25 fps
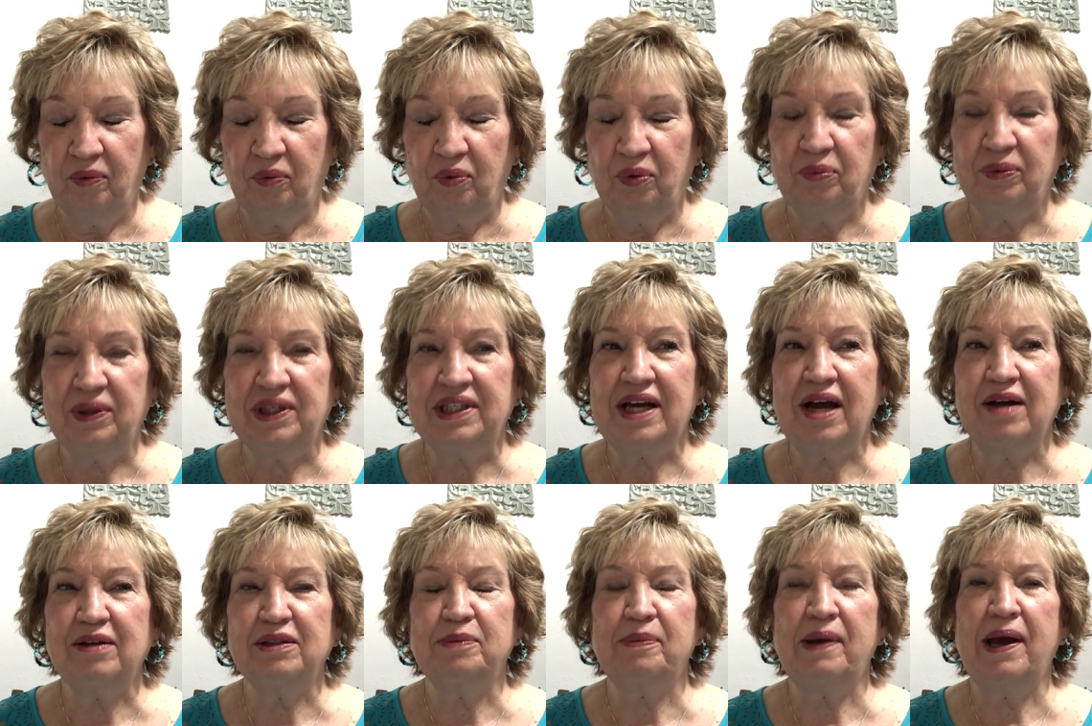when we
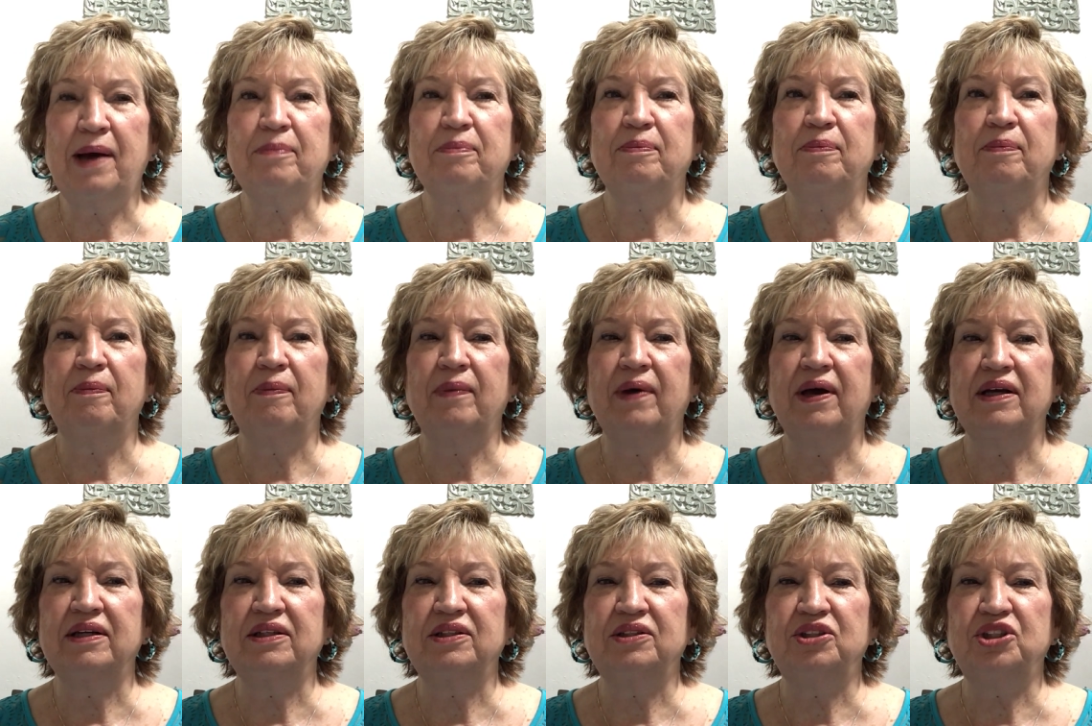talked about
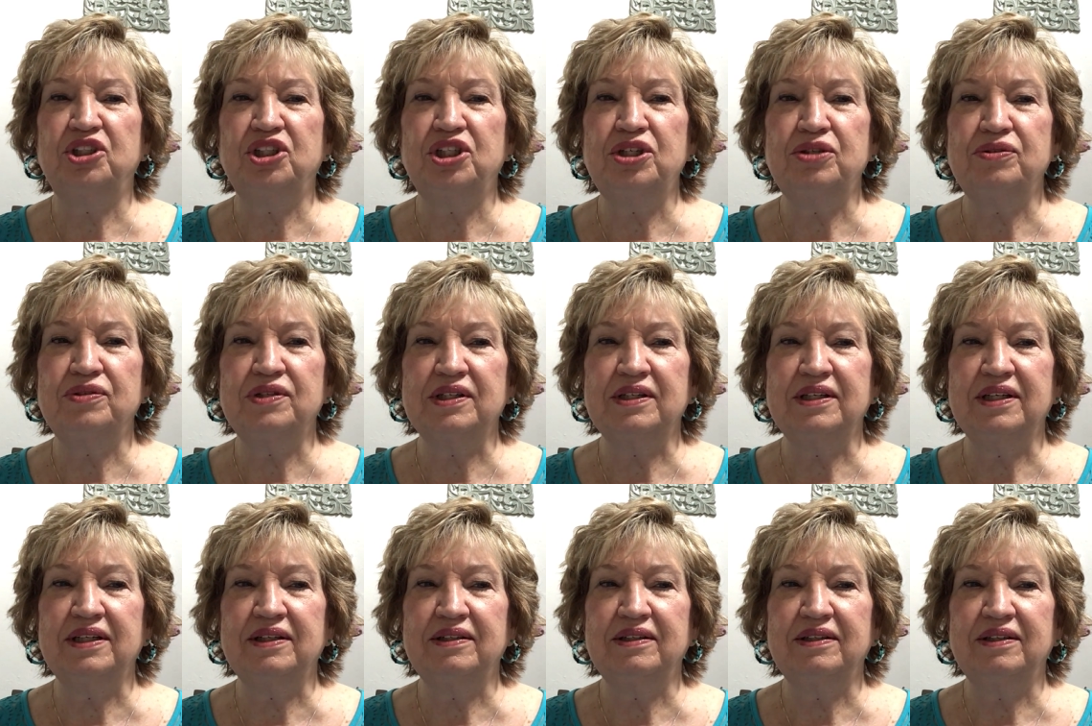uh,
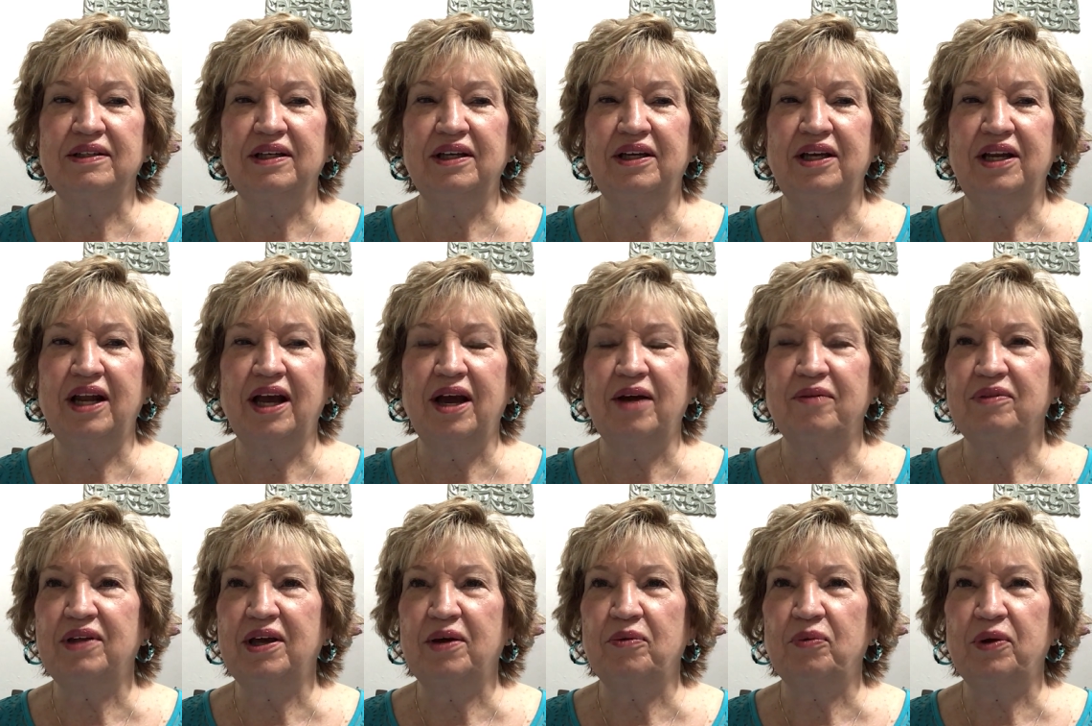choosing and you know
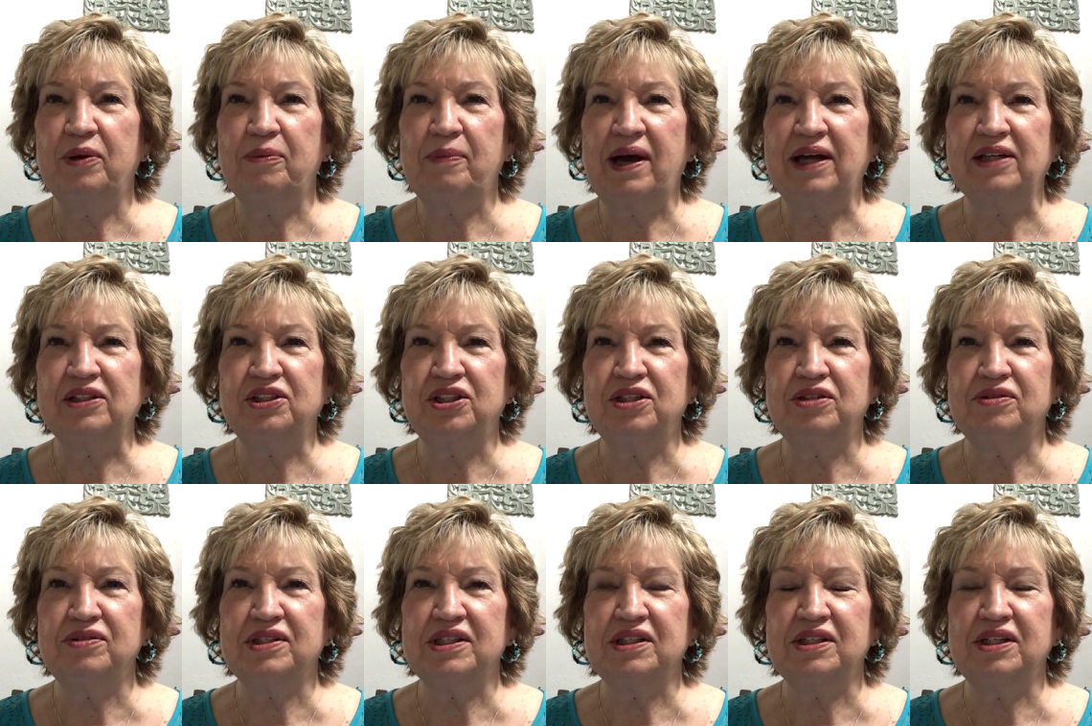that we might
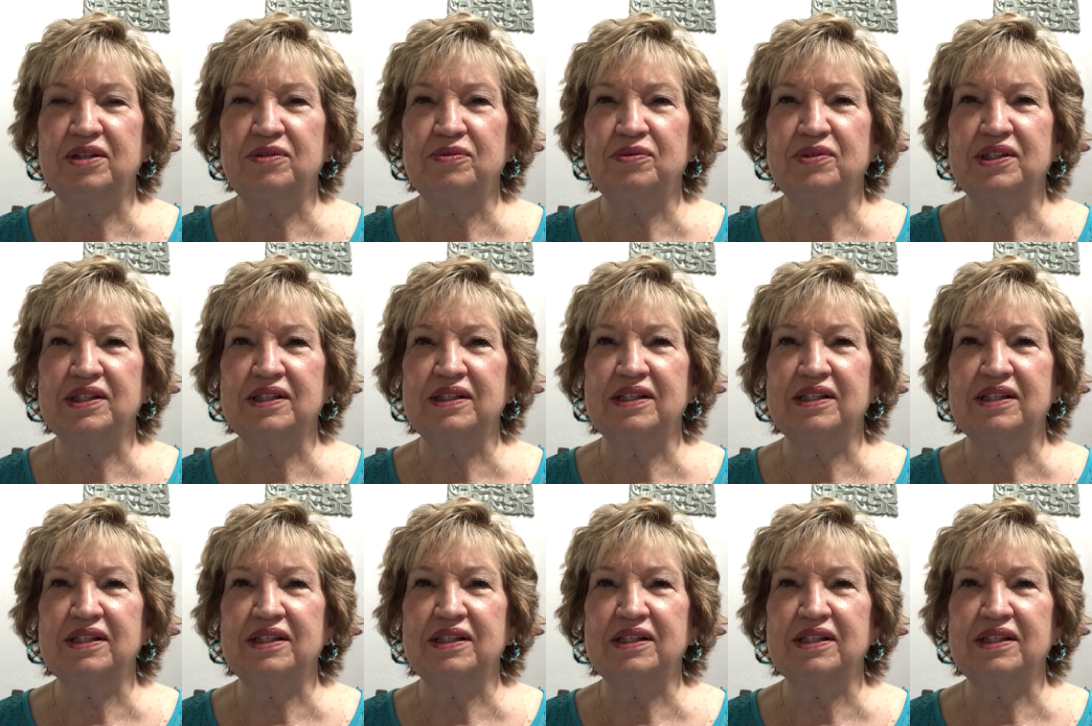choose to do